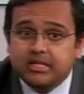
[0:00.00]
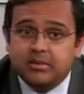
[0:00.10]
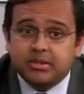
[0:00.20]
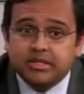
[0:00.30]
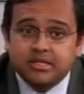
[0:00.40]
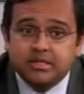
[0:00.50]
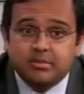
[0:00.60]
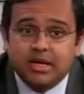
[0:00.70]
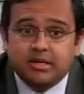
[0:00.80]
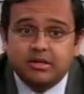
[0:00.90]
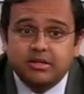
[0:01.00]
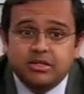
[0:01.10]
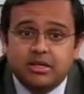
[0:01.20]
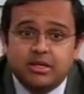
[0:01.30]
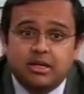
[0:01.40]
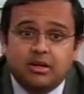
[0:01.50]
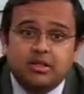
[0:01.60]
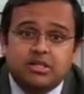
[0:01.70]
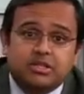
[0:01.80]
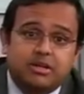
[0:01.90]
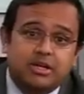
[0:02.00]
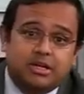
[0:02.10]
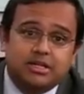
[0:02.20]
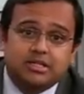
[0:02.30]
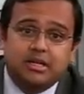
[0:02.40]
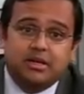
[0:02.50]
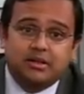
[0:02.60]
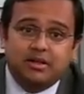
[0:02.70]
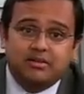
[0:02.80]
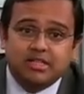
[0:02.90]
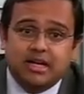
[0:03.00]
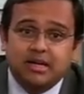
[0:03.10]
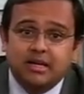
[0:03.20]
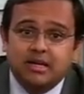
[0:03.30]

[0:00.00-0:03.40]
hypertension, tobacco use, and on the screen you can see on the left side